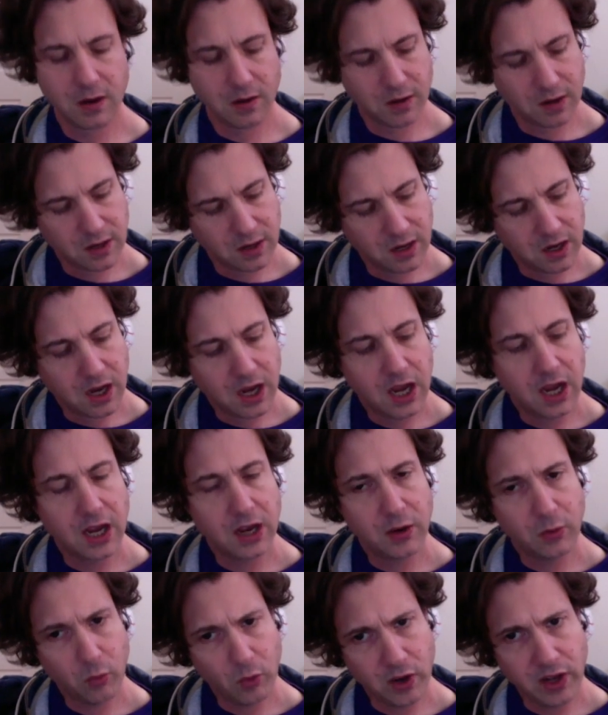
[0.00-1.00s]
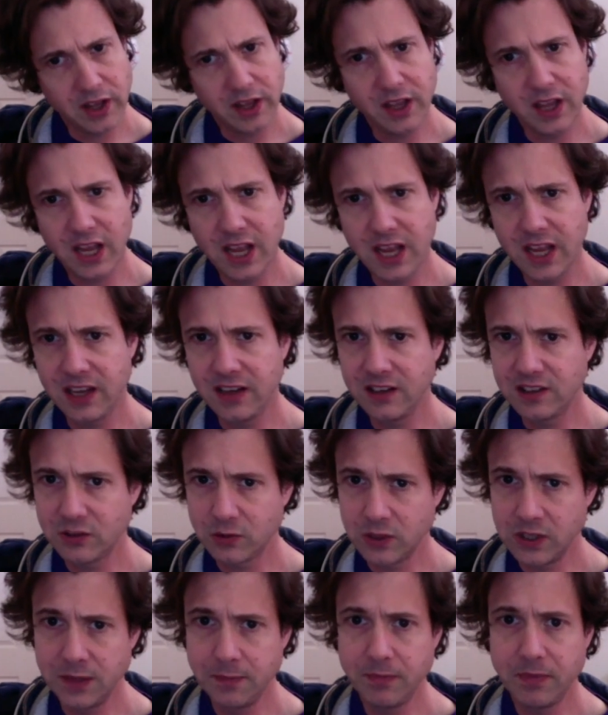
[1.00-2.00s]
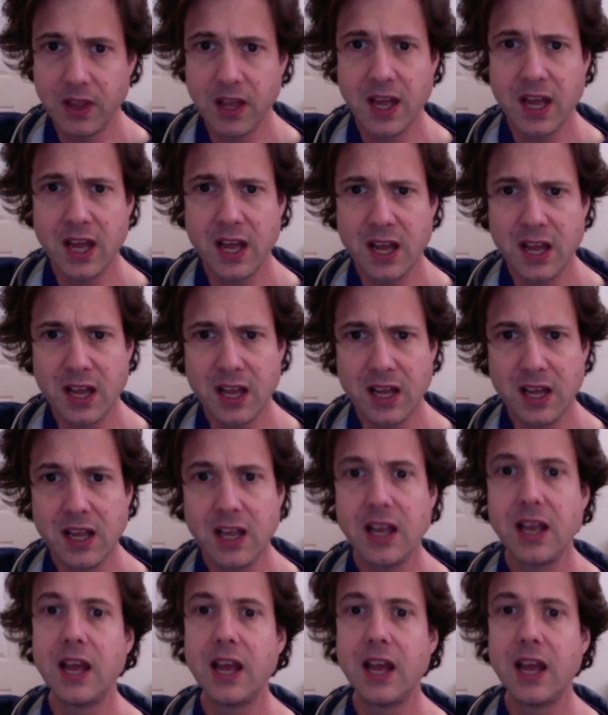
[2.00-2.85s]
And when they sweep the,